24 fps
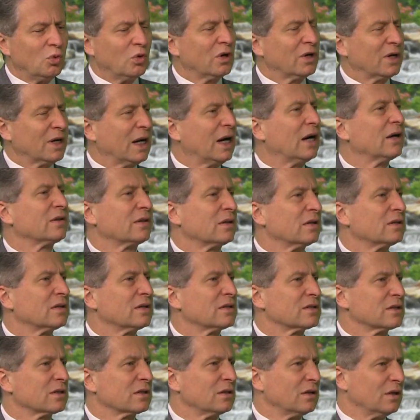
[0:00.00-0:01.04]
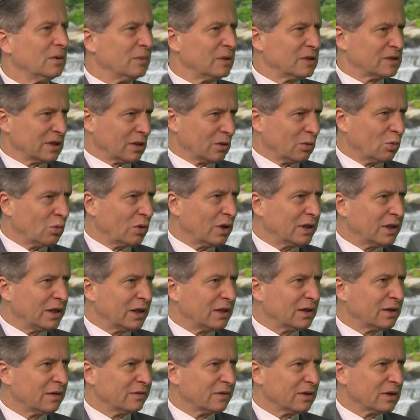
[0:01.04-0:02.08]
work out their disagreements at one
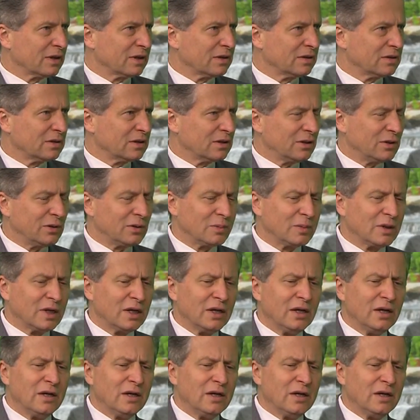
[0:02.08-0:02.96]
end of the continuum